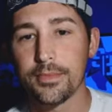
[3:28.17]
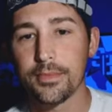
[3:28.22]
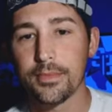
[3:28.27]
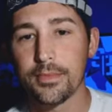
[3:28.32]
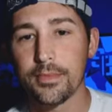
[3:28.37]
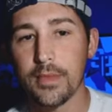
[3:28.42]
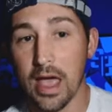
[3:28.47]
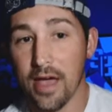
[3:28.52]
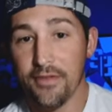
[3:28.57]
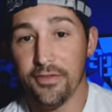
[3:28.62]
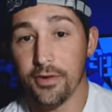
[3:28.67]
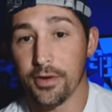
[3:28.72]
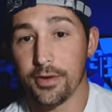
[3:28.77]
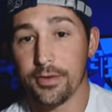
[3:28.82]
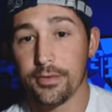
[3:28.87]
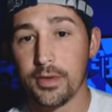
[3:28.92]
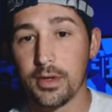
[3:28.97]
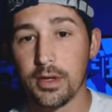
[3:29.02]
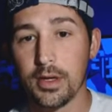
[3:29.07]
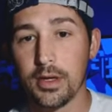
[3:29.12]
Ever.
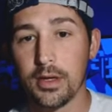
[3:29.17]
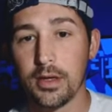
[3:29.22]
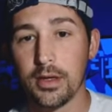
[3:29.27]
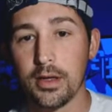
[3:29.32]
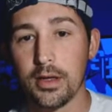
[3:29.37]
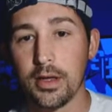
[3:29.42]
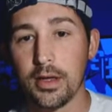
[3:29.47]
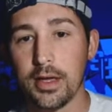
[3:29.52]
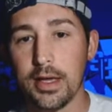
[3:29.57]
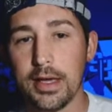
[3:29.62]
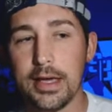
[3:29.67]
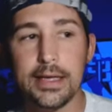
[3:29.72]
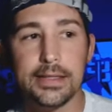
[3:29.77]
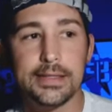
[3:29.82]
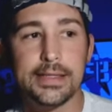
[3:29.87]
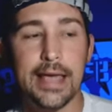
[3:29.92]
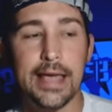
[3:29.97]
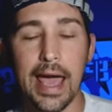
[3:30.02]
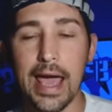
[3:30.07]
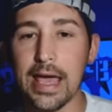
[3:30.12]
His
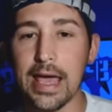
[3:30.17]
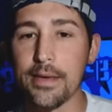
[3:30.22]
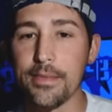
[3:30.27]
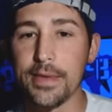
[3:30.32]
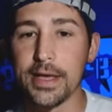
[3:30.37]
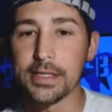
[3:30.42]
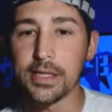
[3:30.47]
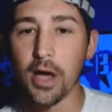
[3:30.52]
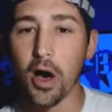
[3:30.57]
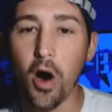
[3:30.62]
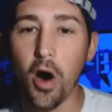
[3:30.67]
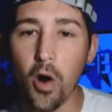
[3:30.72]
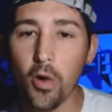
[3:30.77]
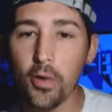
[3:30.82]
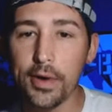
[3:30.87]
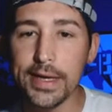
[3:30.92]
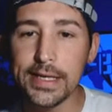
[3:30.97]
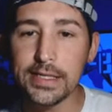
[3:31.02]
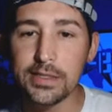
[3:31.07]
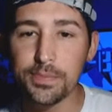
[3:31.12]
game has
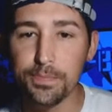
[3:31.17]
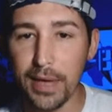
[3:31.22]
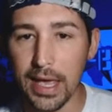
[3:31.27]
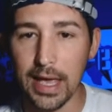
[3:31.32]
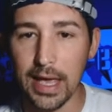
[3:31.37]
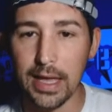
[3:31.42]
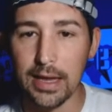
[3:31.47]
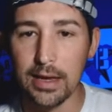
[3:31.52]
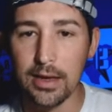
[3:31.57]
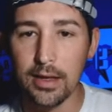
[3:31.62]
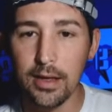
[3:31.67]
always been